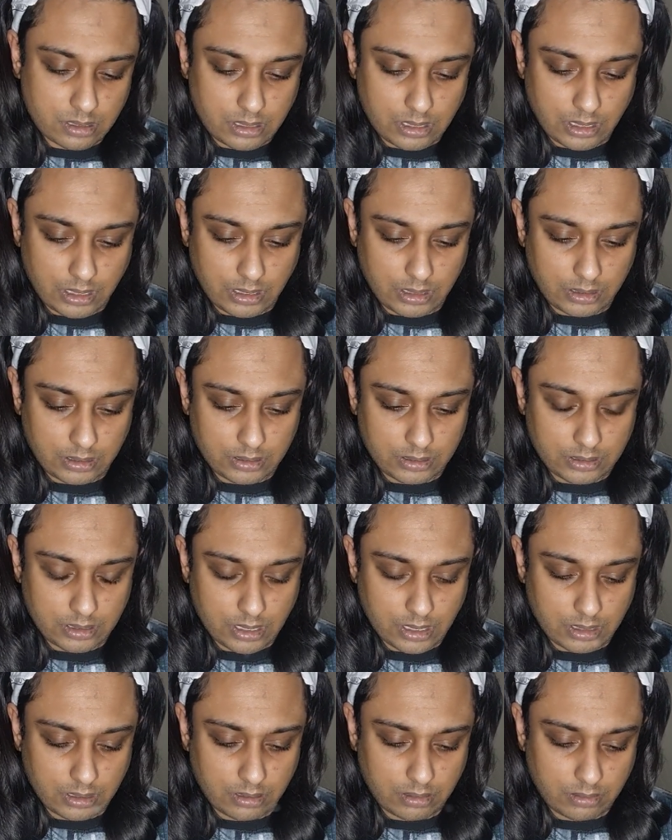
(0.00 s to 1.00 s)
things
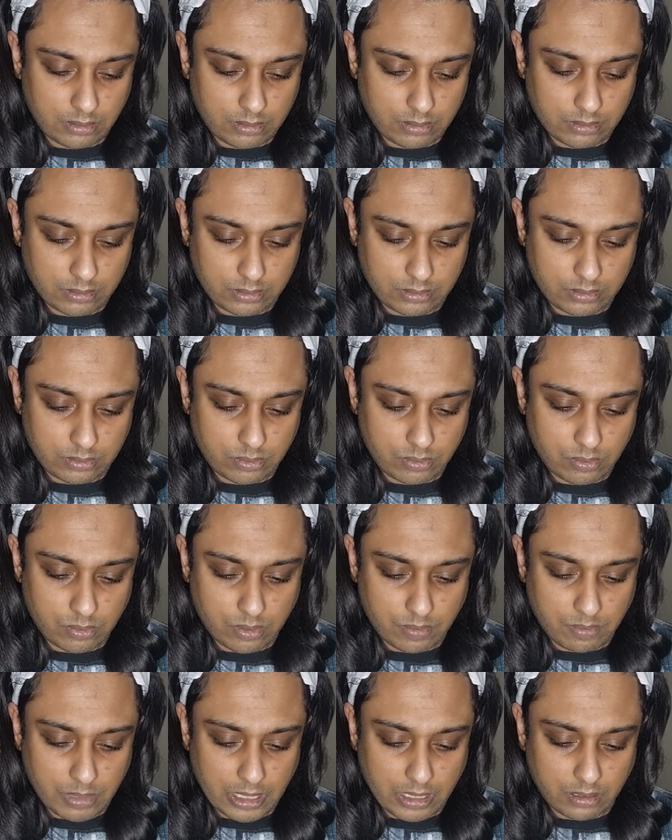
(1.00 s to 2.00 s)
that you could
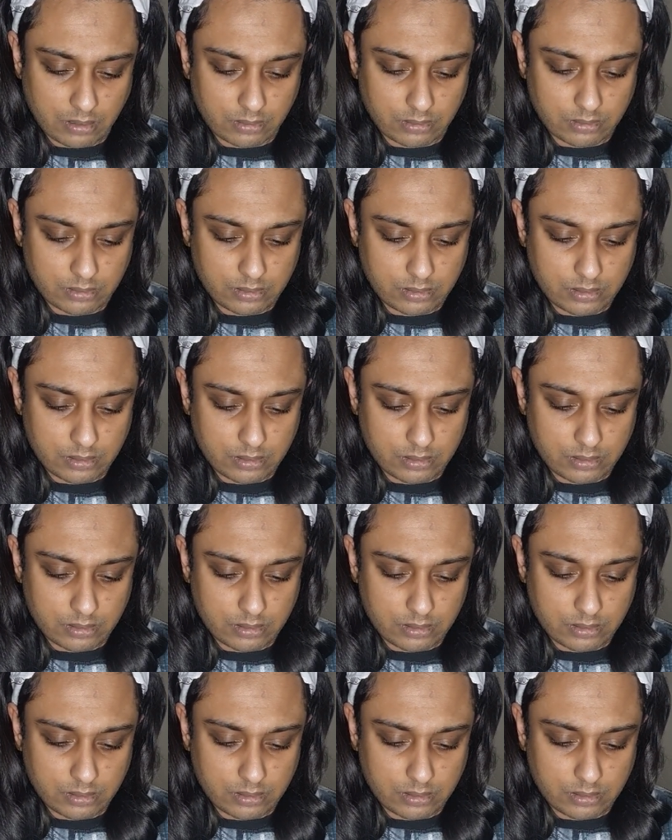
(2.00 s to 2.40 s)
talk about